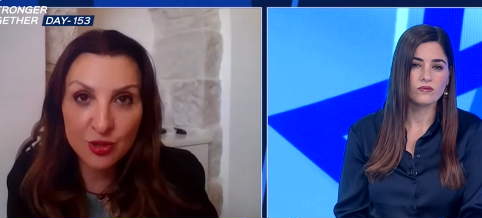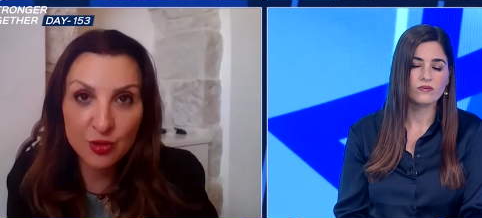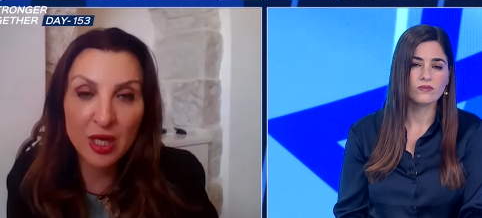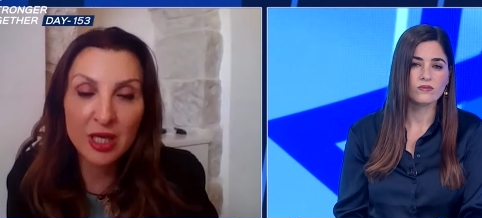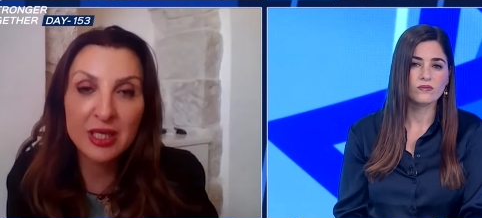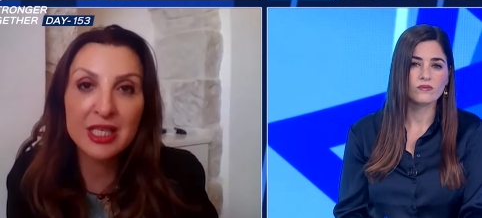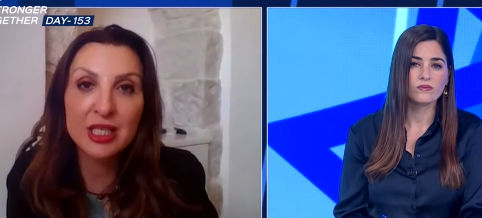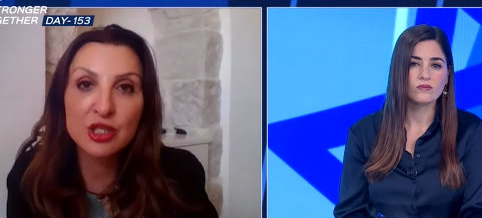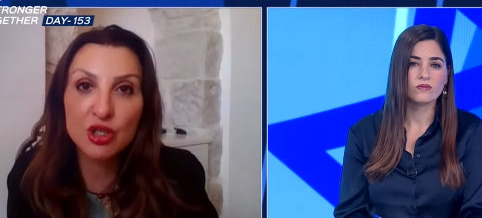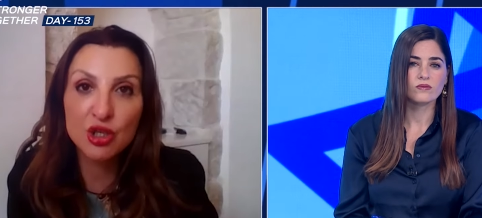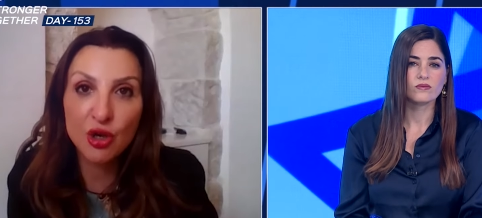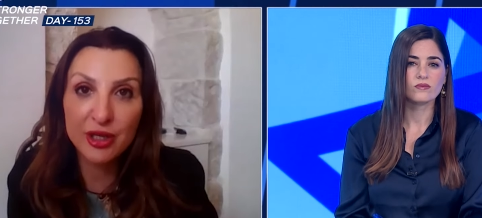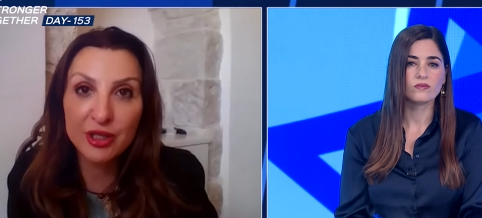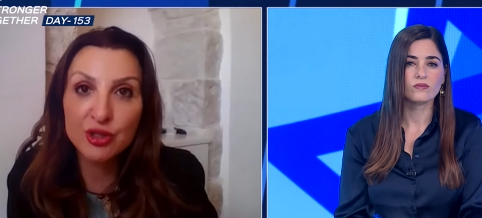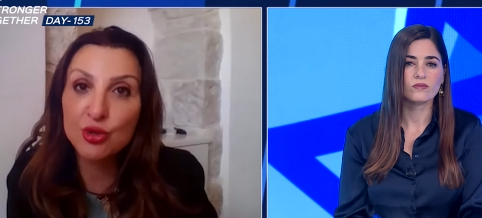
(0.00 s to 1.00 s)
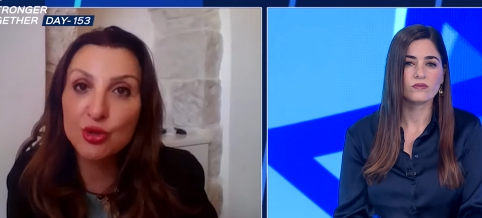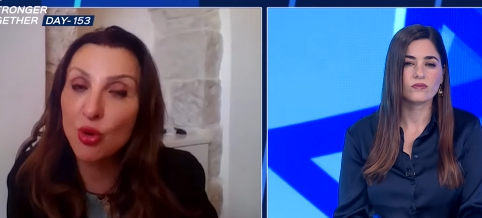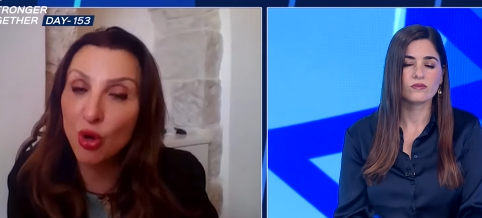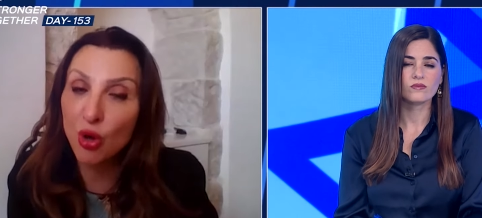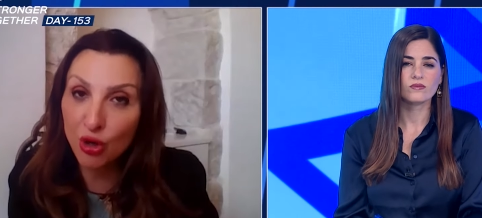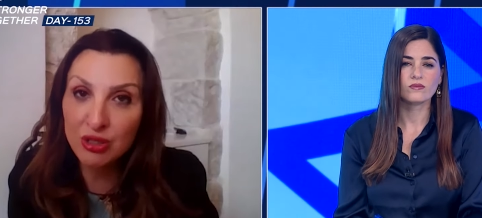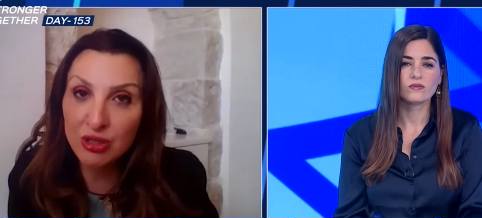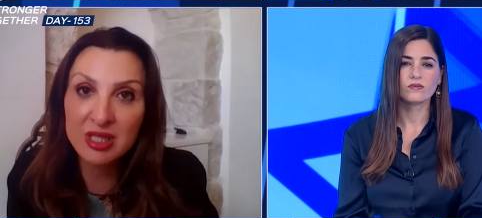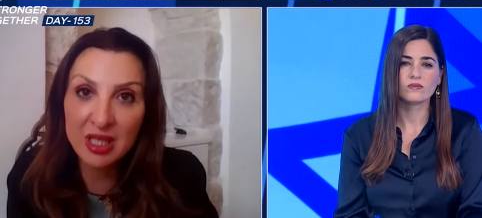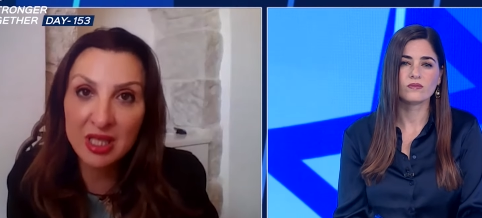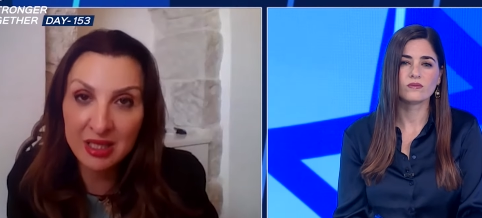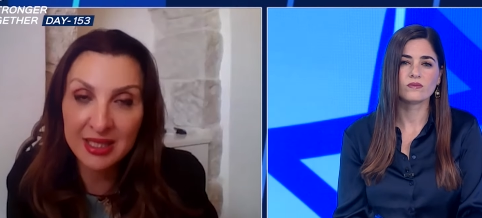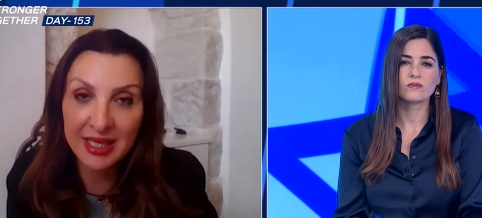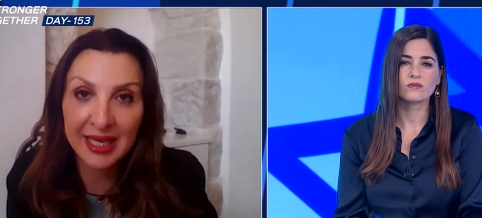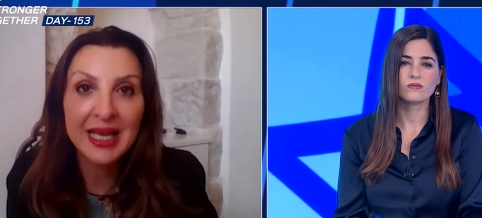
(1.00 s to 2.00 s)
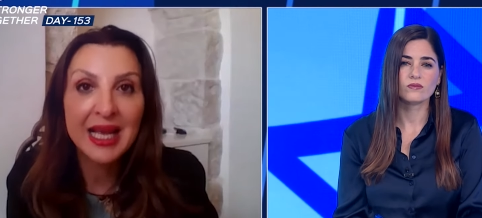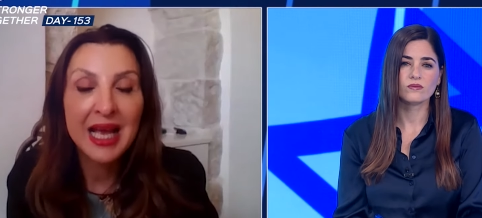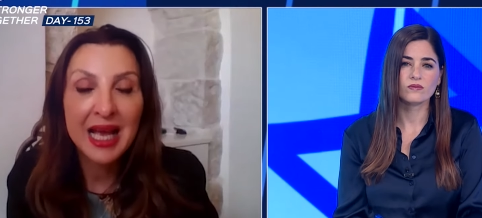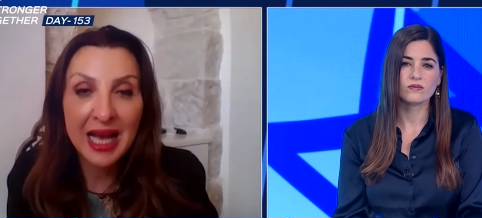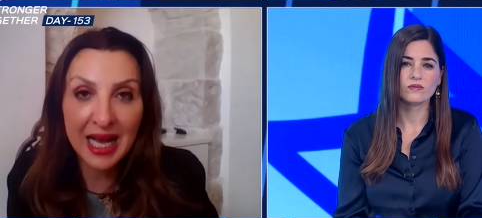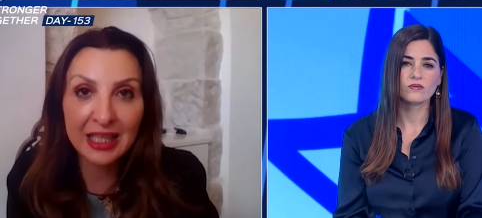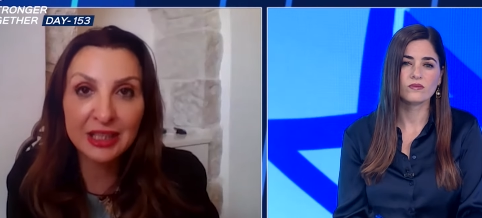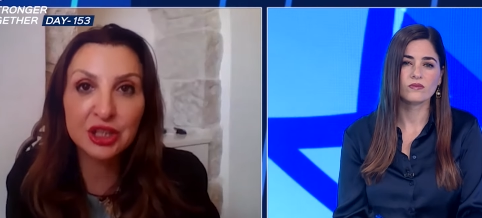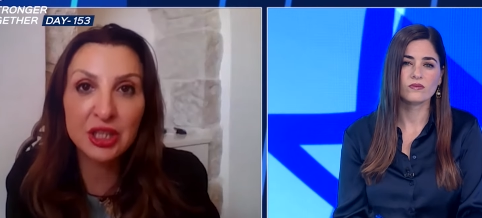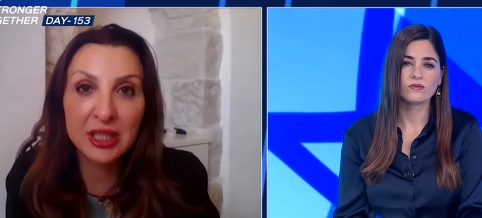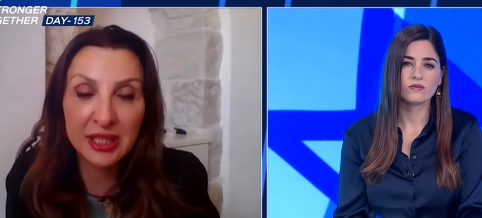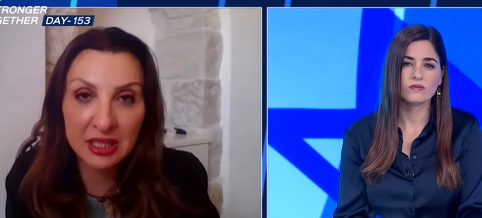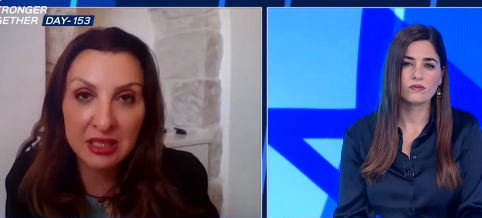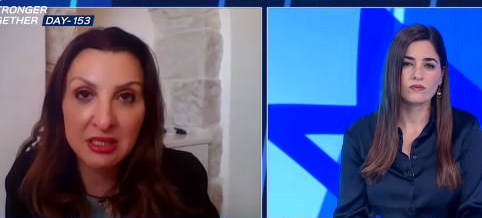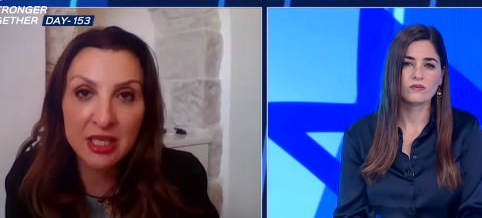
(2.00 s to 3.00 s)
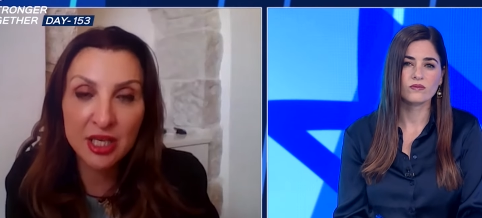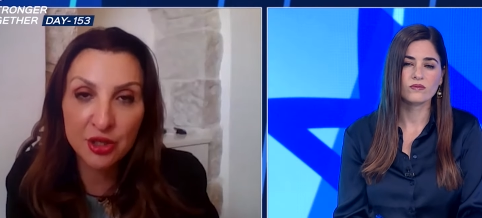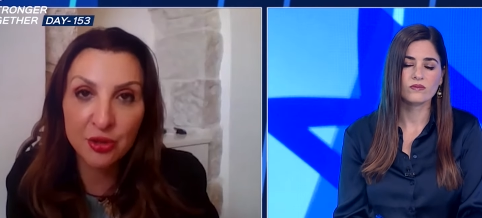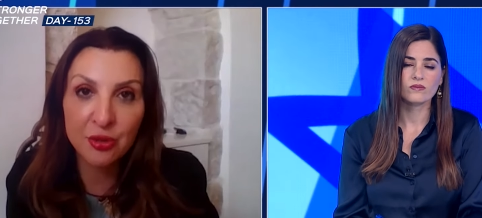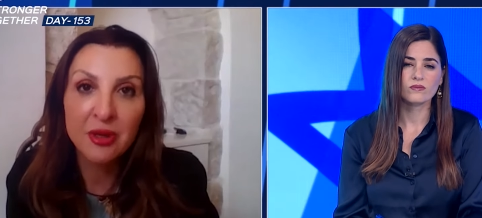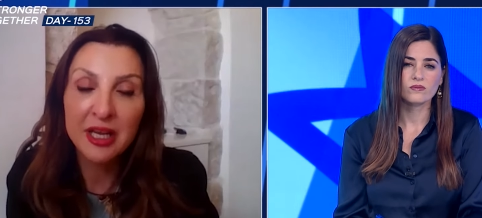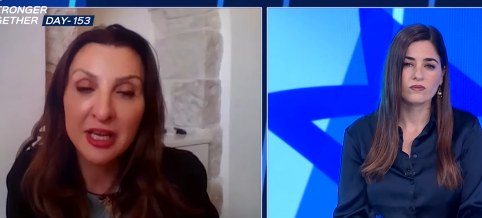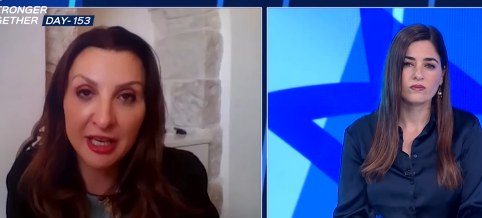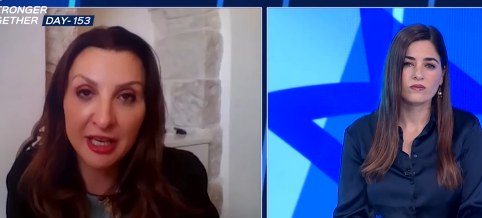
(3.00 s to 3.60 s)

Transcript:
Speaker 1: Israel is going to, on Sunday, actually continue